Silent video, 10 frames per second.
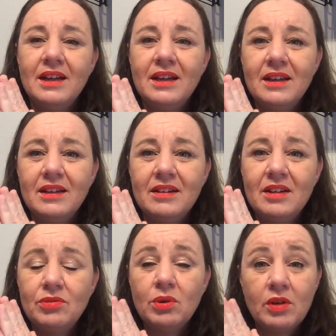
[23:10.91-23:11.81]
And
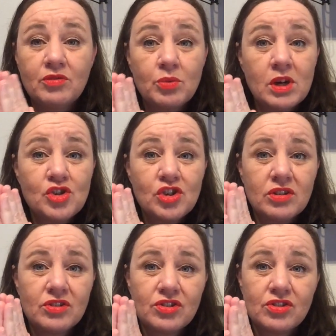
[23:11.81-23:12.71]
if you have
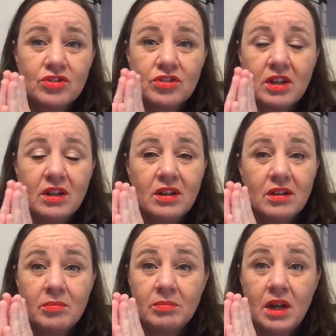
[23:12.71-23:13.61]
questions,
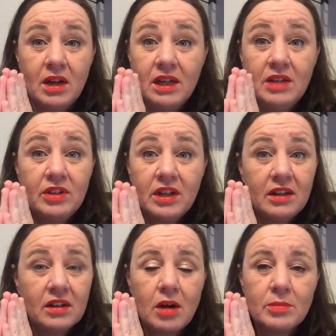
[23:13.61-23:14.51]
leave it in
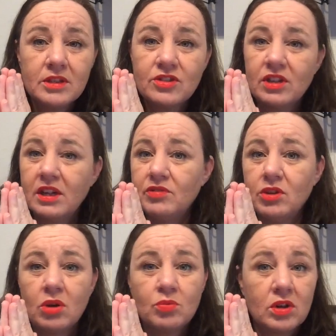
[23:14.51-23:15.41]
the comments. And if you
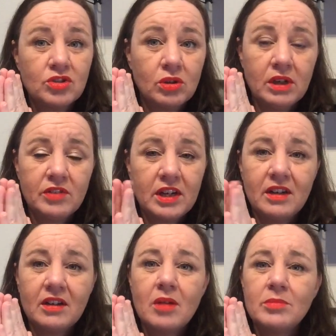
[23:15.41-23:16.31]
don't want to leave it in
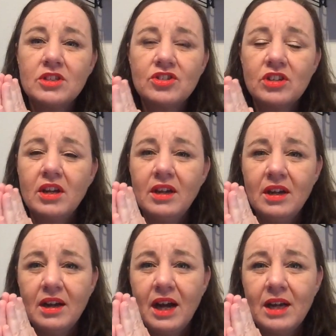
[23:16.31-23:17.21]
the comments,
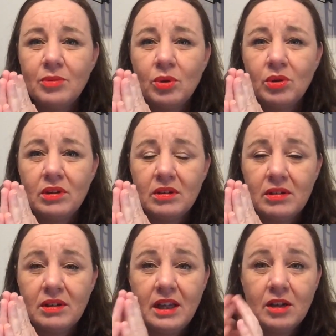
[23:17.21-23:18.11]
I will
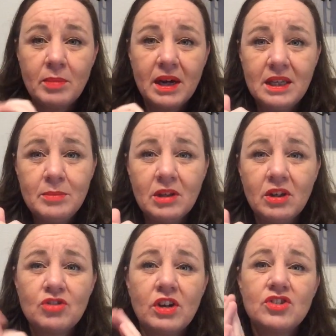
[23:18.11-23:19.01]
link my email
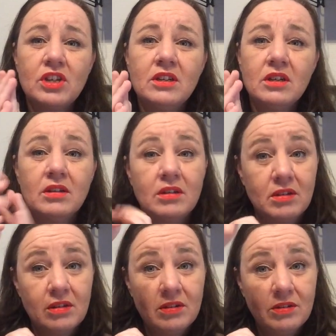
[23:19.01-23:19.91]
address in the
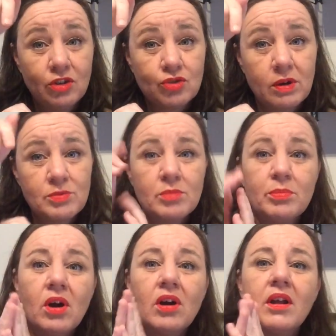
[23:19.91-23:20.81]
description
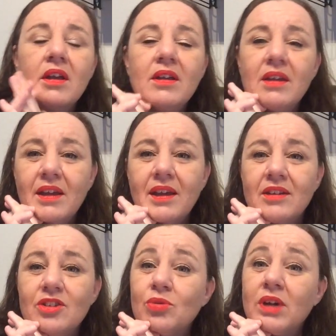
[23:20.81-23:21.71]
bar,
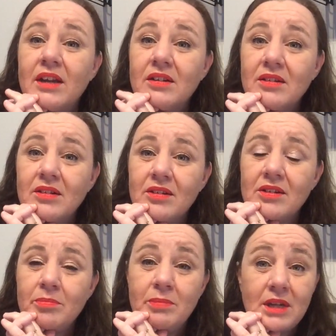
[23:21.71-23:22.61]
and you can
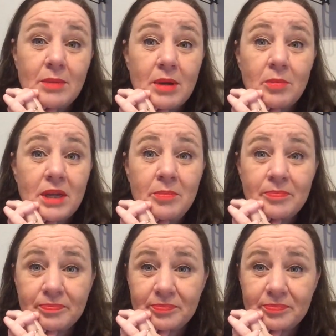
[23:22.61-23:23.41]
email me.